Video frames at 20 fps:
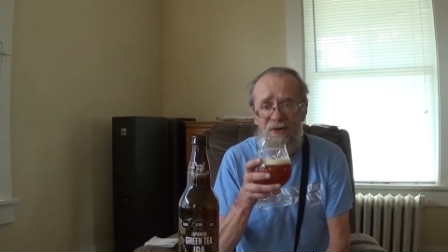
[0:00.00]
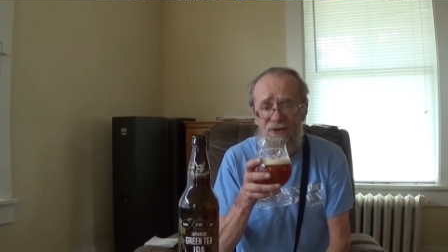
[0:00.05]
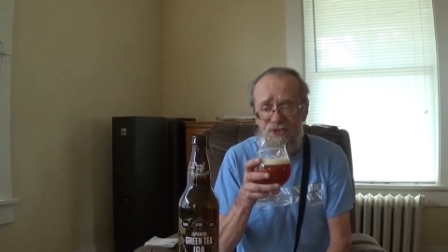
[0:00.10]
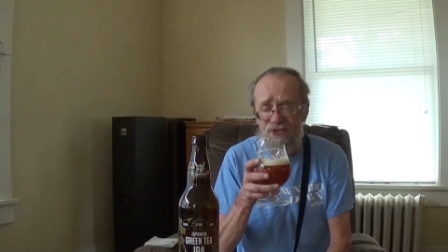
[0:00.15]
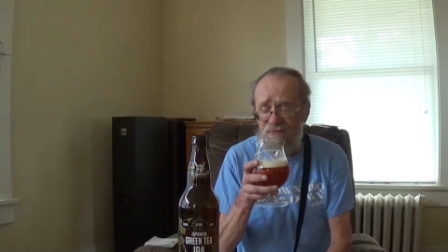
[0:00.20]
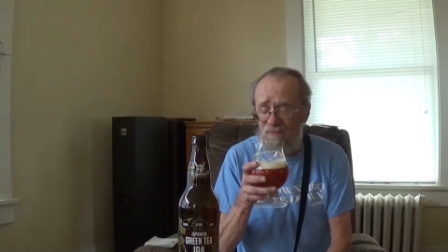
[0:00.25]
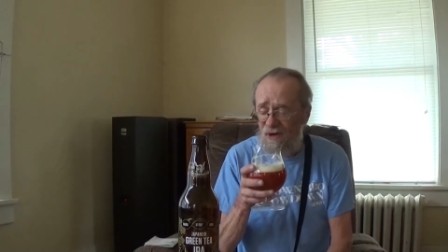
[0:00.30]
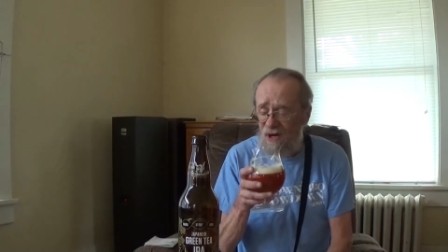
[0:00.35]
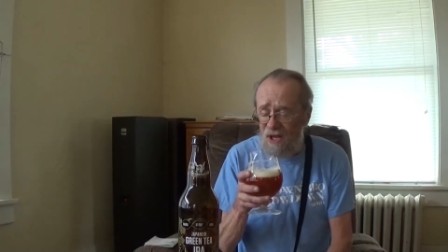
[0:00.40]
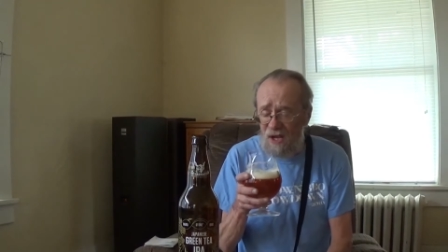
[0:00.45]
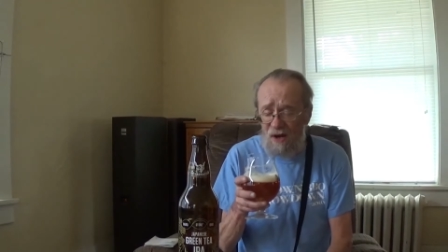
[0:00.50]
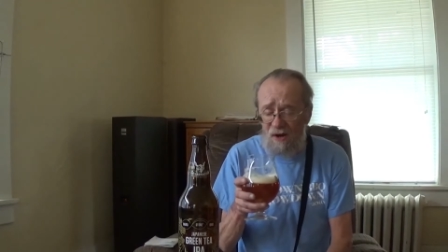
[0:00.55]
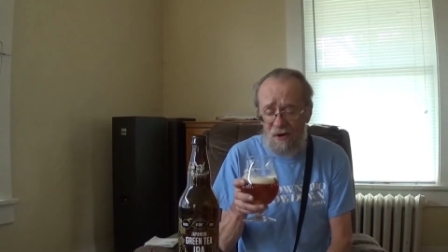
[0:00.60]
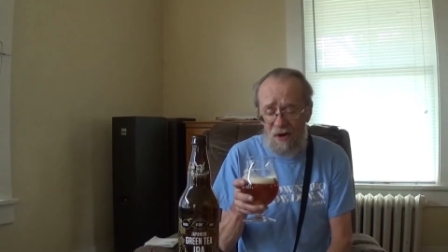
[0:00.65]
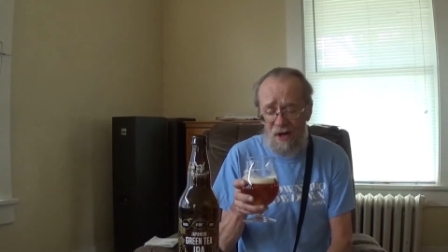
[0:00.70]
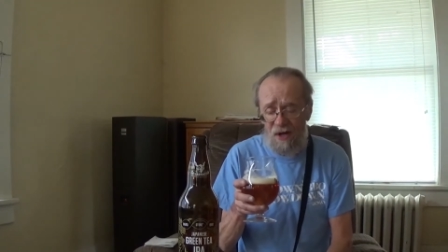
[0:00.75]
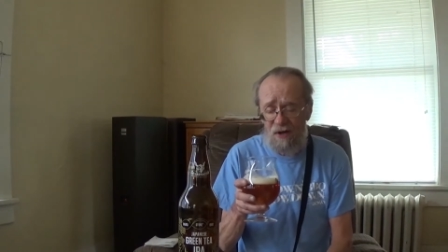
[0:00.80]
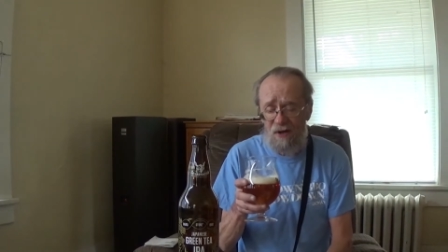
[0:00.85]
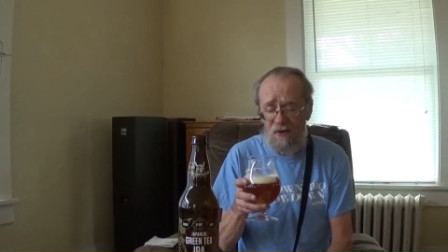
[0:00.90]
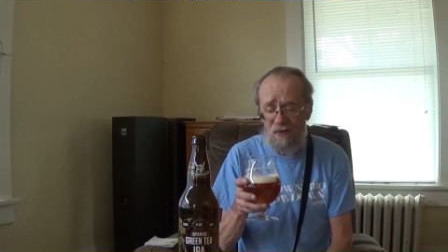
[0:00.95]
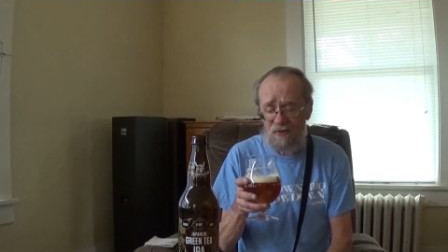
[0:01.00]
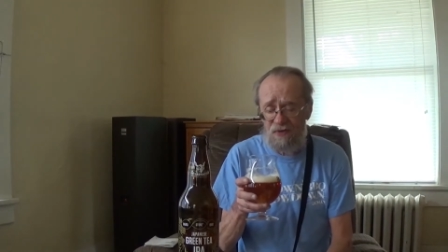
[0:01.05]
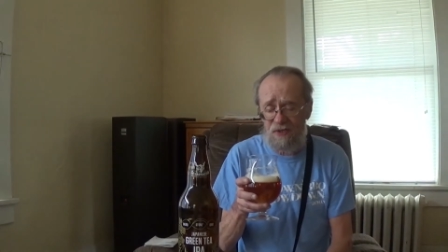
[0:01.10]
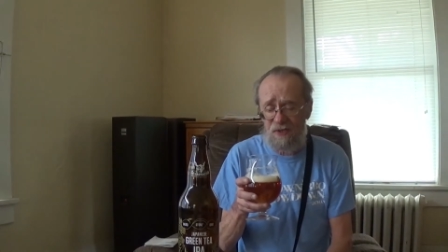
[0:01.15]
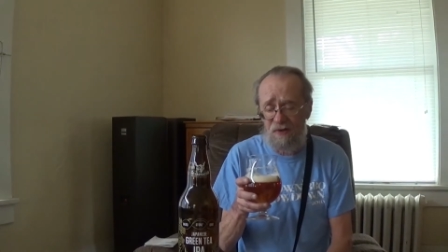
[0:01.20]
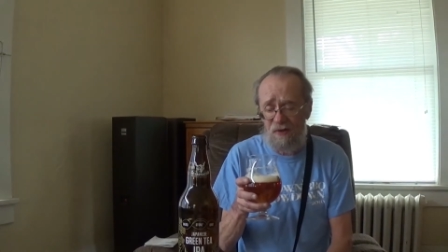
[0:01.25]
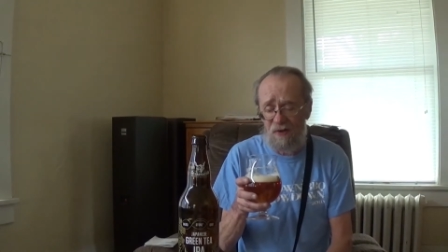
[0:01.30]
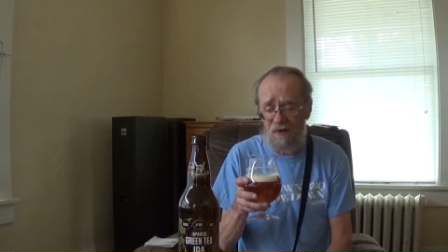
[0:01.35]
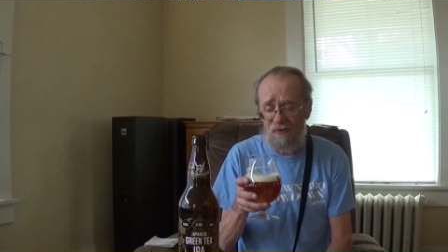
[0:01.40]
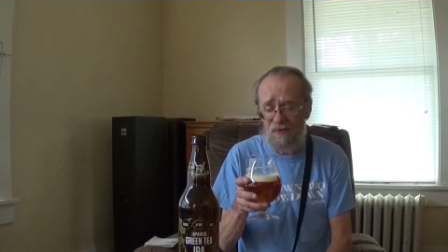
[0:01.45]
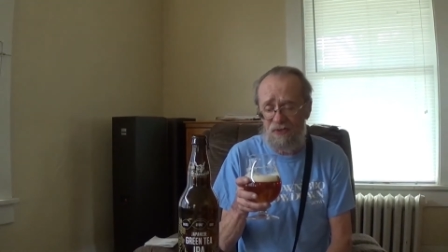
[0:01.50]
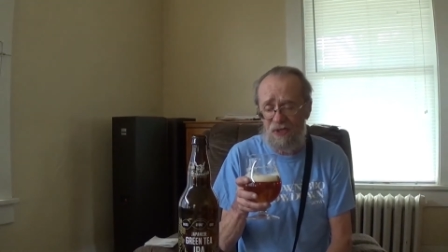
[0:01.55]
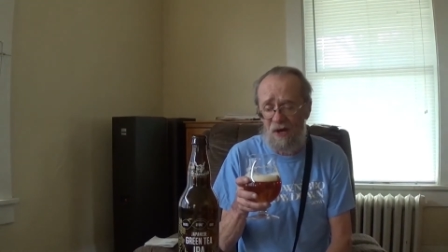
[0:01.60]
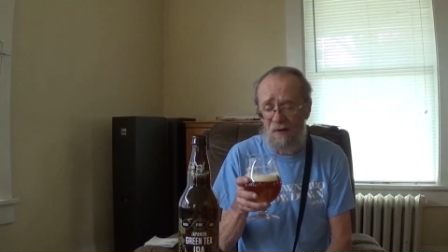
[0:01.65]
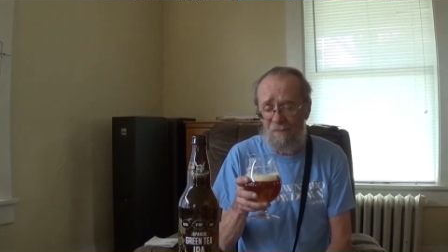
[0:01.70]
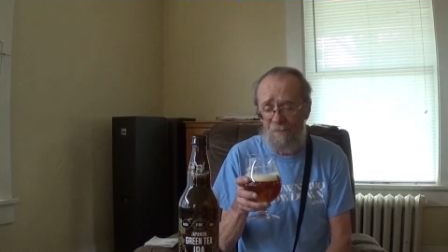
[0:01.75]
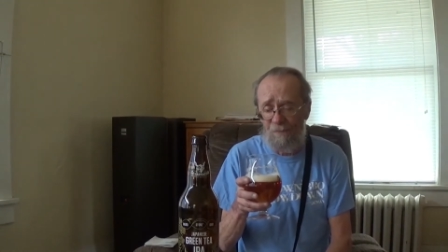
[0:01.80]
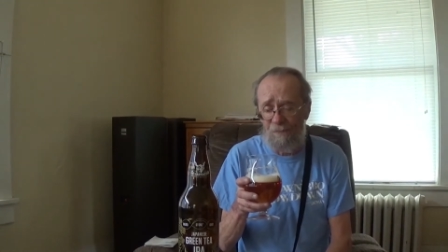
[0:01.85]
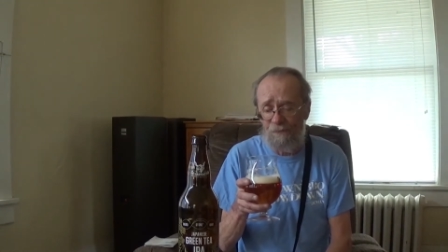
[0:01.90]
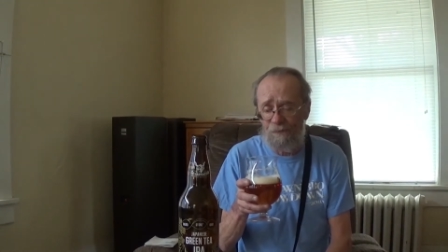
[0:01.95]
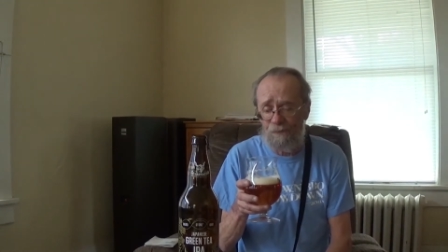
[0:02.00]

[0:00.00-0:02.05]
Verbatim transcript: some lingering notes of those of